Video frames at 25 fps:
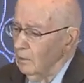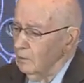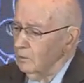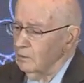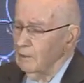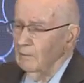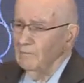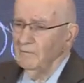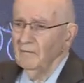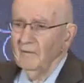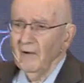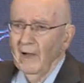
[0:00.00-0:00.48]

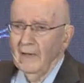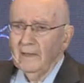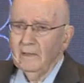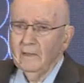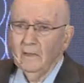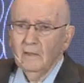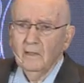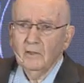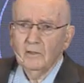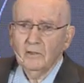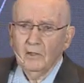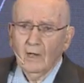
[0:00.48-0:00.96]
Some
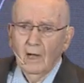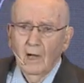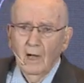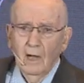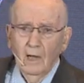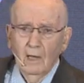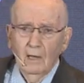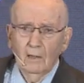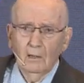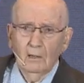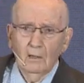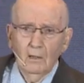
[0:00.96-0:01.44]
findings
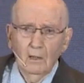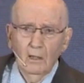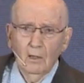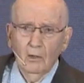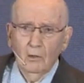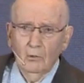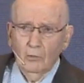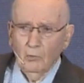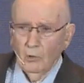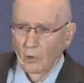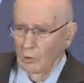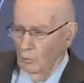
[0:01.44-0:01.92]
on
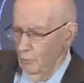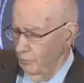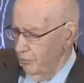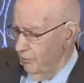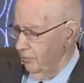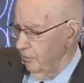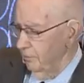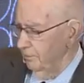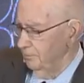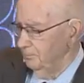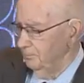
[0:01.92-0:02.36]
growth.